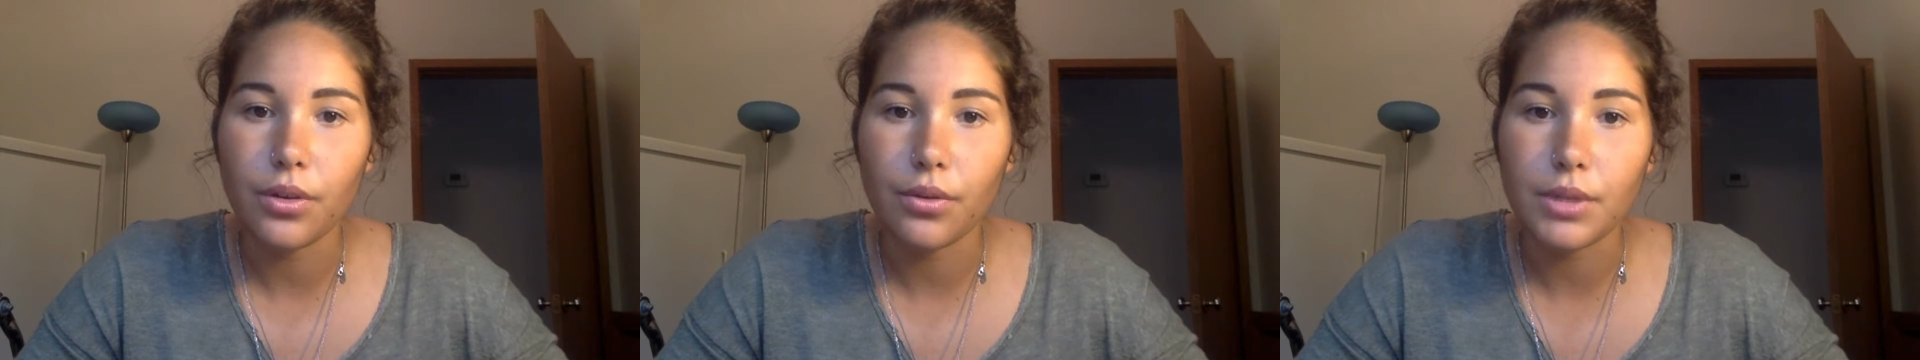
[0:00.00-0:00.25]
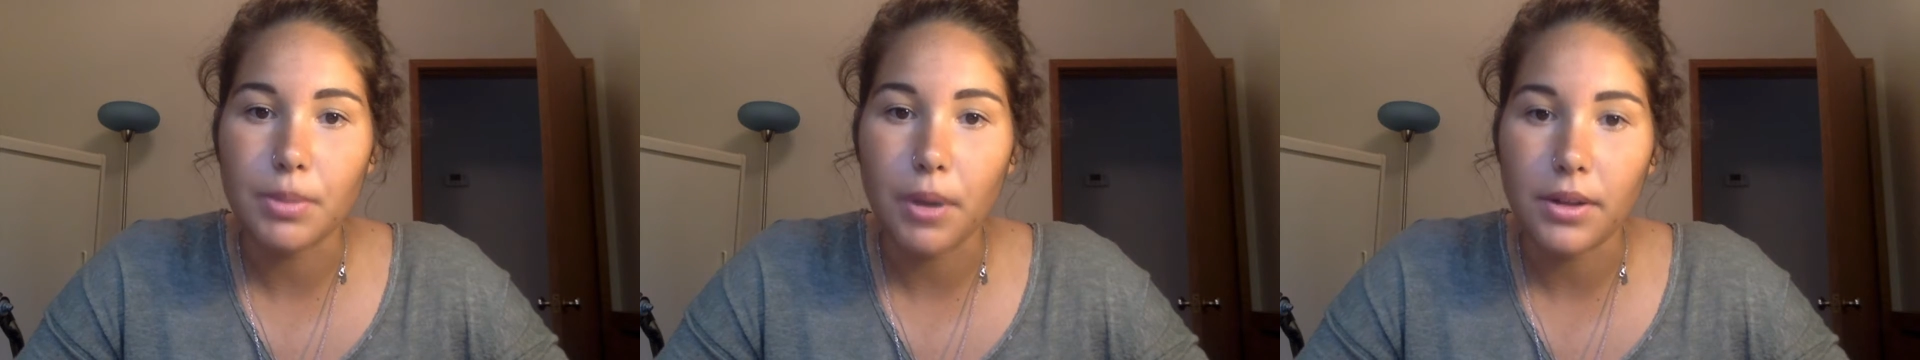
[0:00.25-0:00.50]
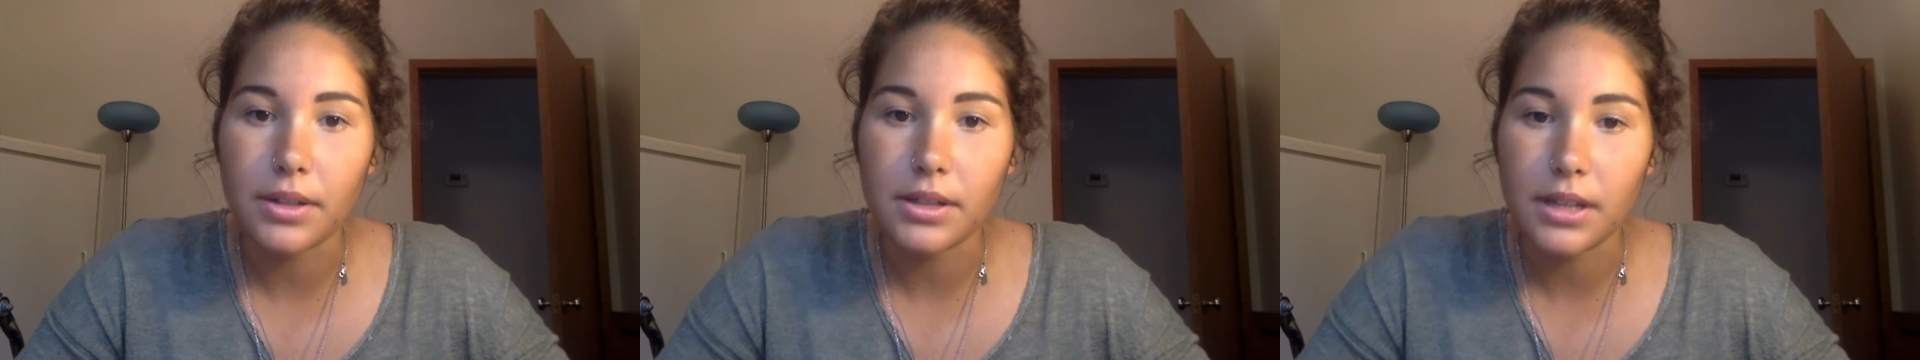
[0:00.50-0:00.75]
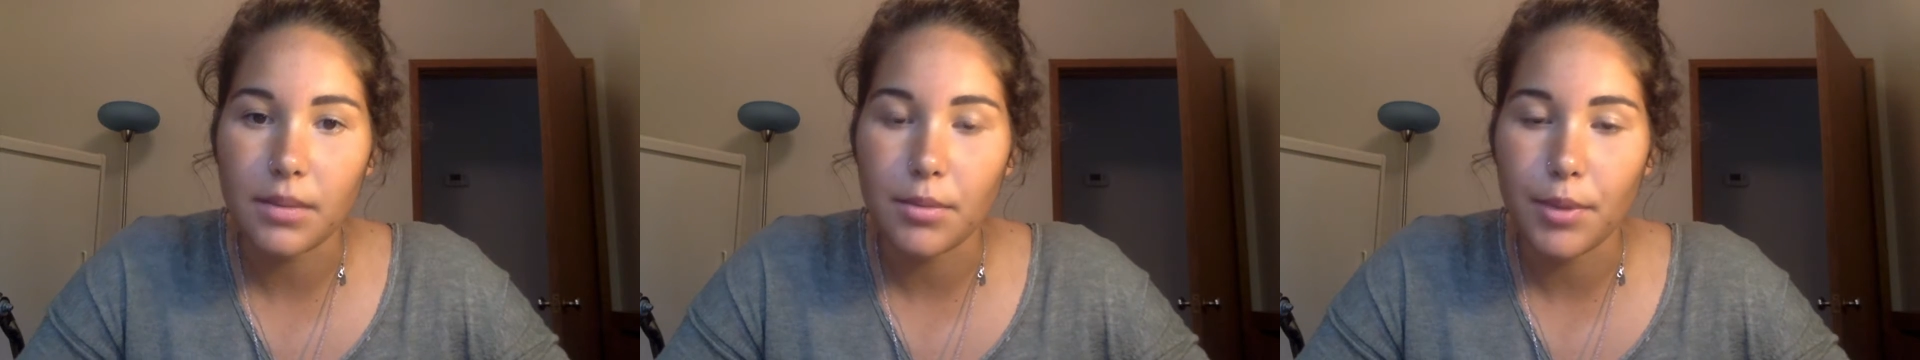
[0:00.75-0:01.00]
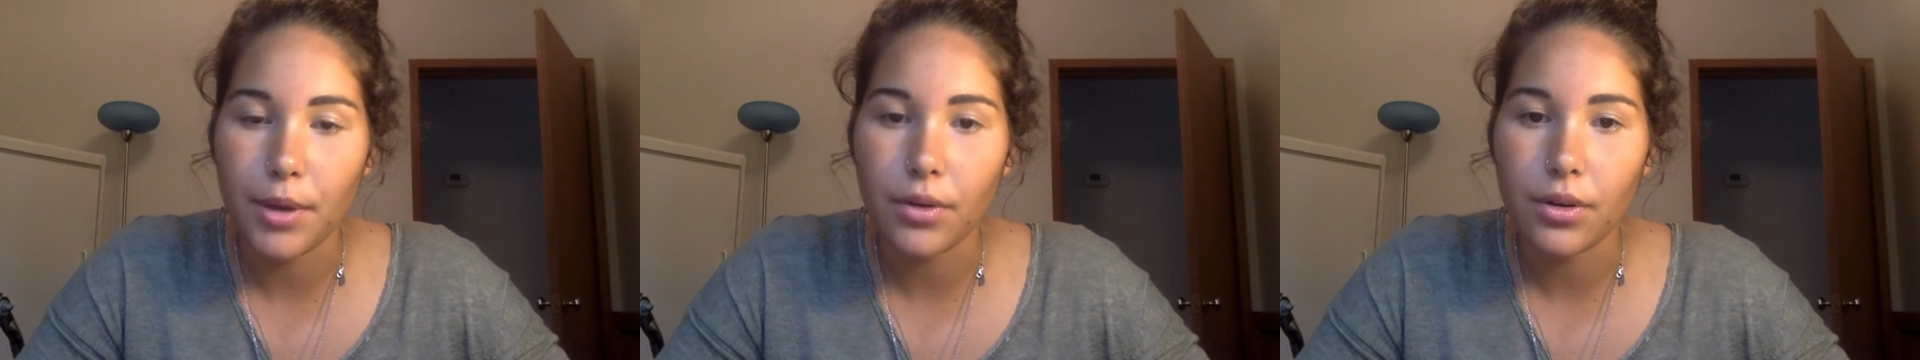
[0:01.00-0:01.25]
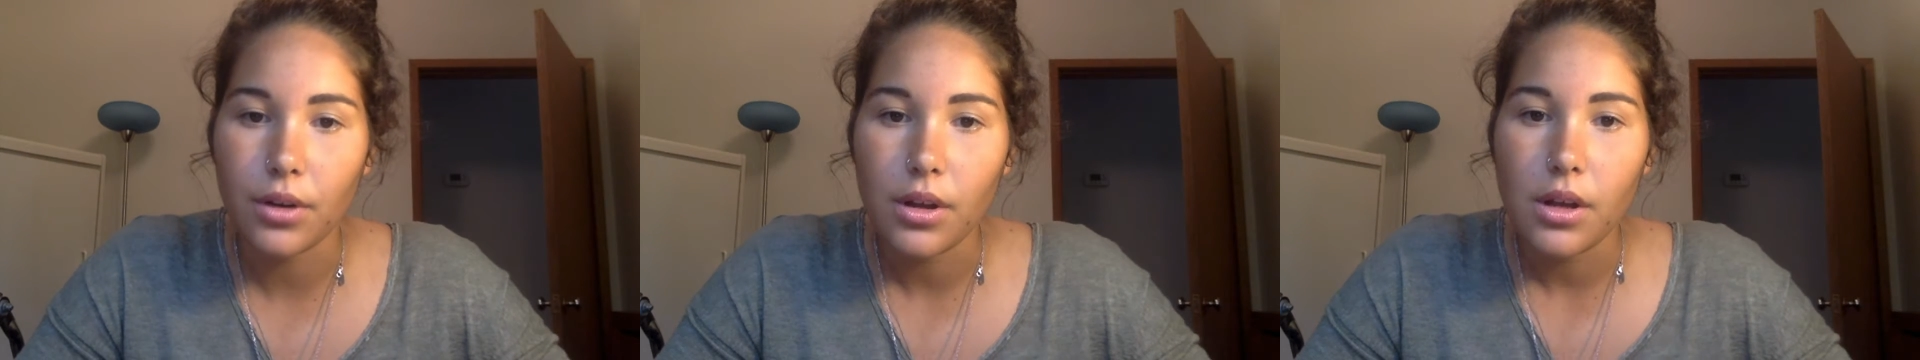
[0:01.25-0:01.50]
response to come about.
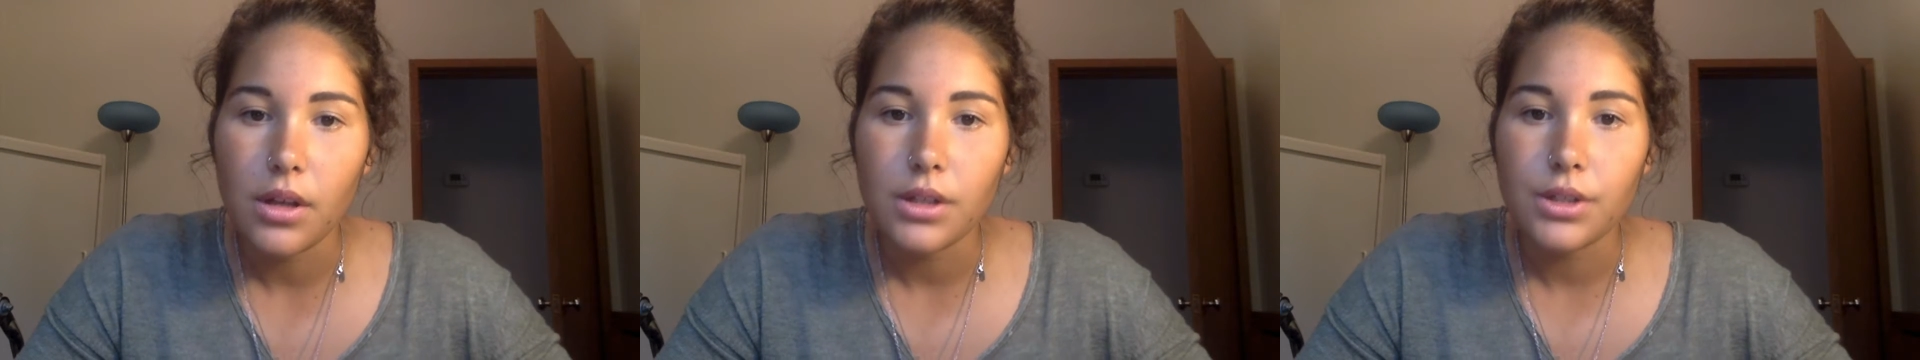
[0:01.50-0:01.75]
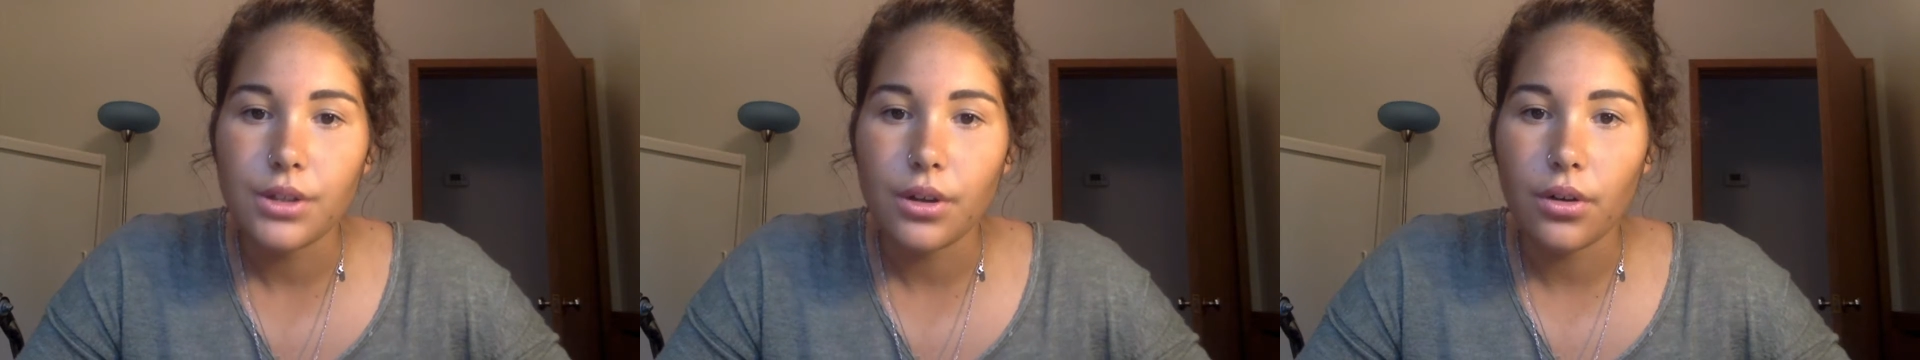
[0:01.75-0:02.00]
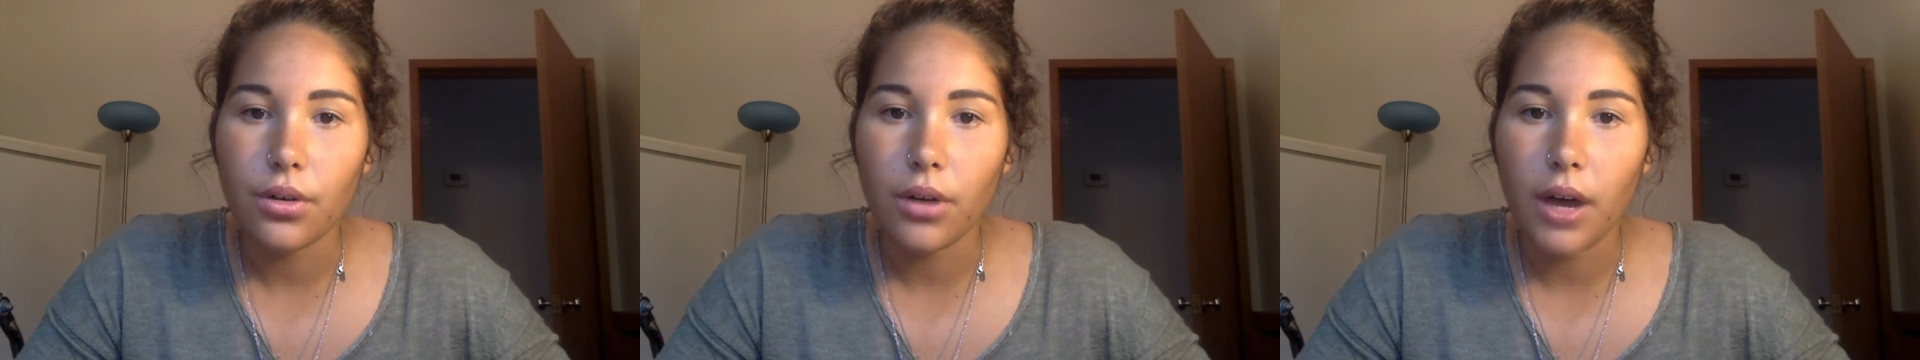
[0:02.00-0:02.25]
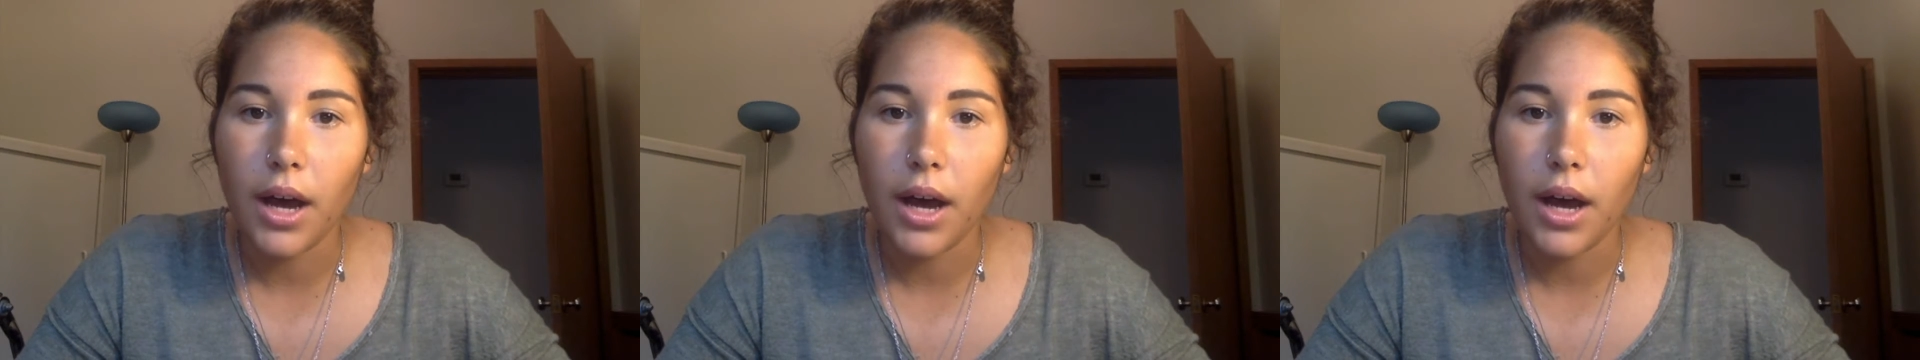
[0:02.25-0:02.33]
So